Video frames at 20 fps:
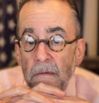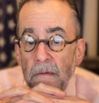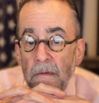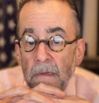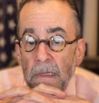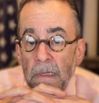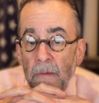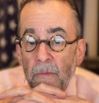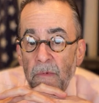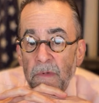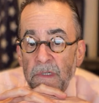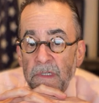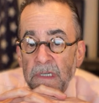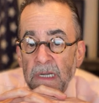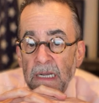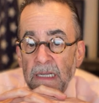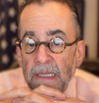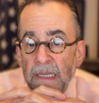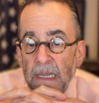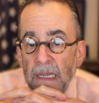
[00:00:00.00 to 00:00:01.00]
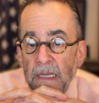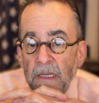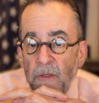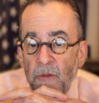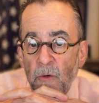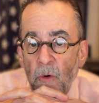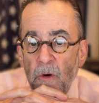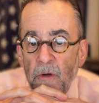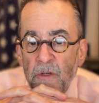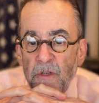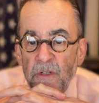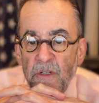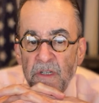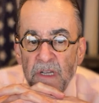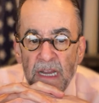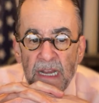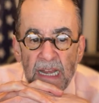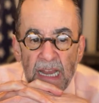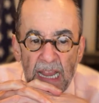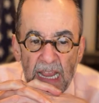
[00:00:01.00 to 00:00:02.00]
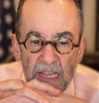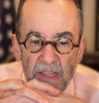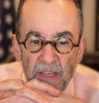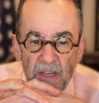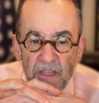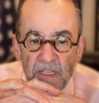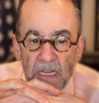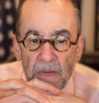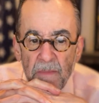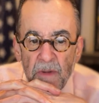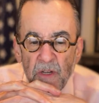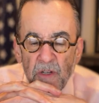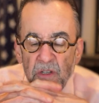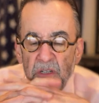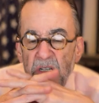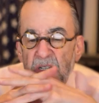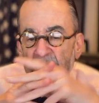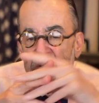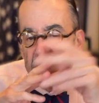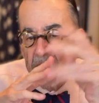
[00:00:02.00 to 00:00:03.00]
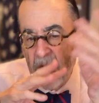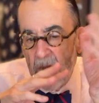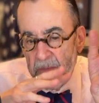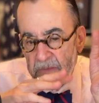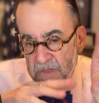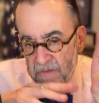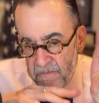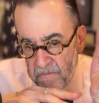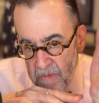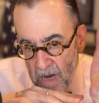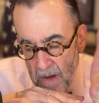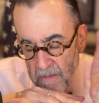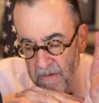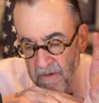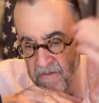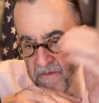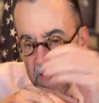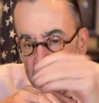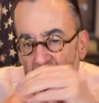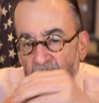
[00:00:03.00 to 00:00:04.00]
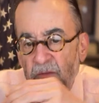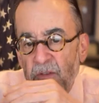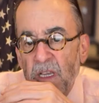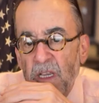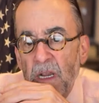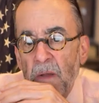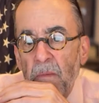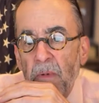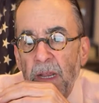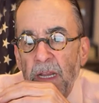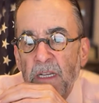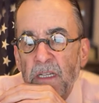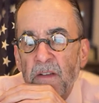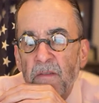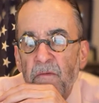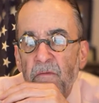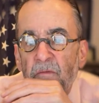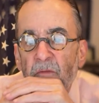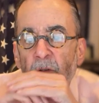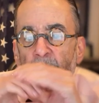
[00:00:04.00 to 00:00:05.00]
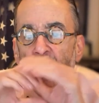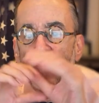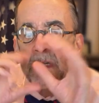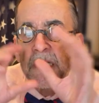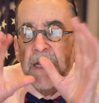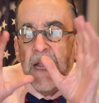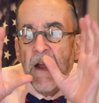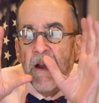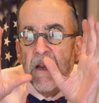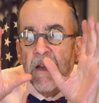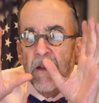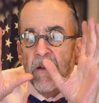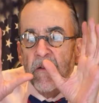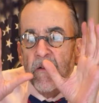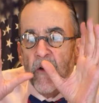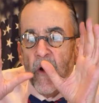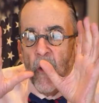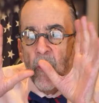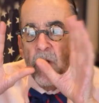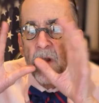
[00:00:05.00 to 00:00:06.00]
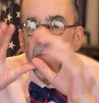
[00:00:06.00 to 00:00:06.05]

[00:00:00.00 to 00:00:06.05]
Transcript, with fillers: it was said that Georgia State Ethics Commission is perhaps the proper venue for the complaints. of Fulton County Code of